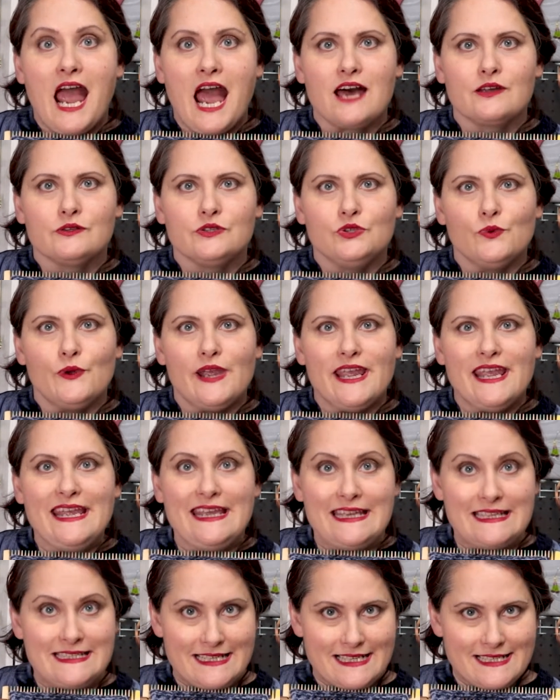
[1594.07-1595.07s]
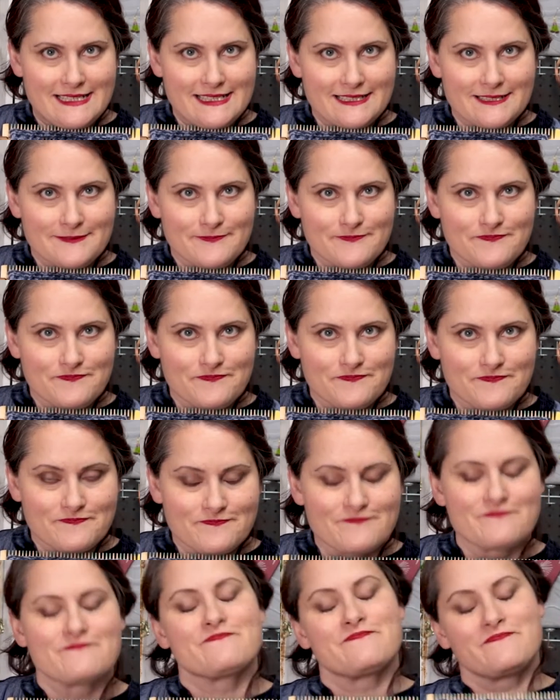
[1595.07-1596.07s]
How do you end it?
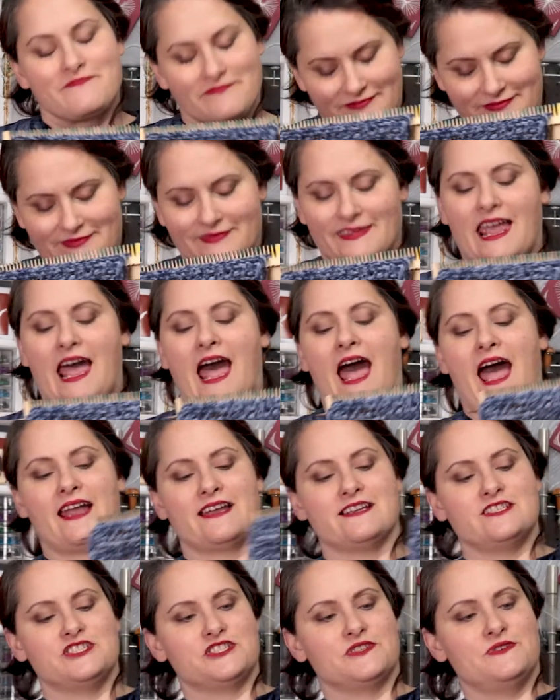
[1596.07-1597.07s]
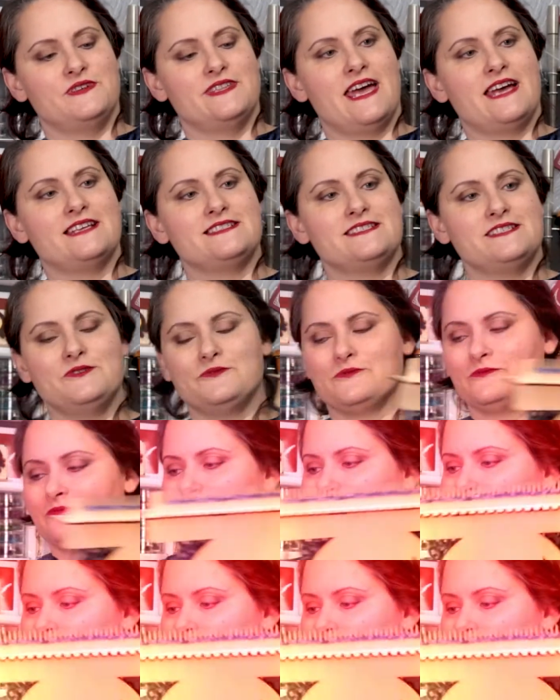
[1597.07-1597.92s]
I can show you that too.